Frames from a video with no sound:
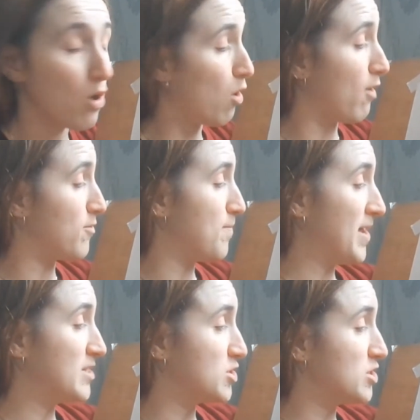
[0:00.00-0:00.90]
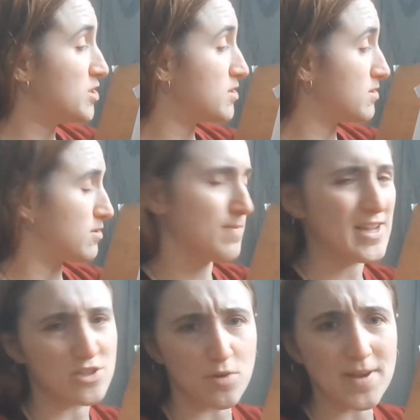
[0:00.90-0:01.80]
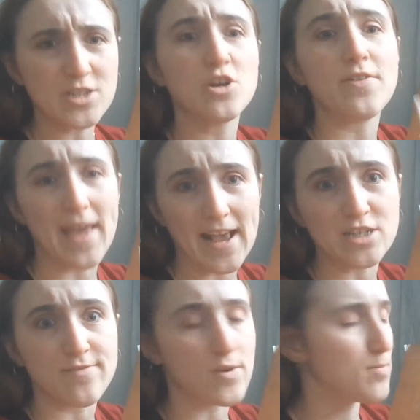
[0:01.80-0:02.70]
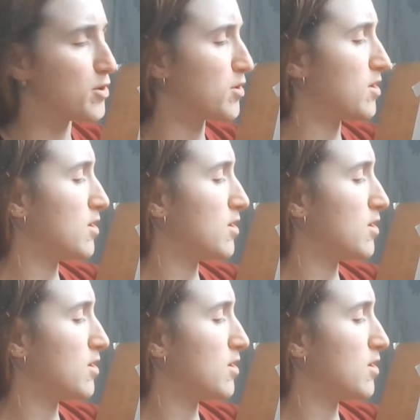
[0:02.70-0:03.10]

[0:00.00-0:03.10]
of your picture. The edge of your picture at the edge of your book.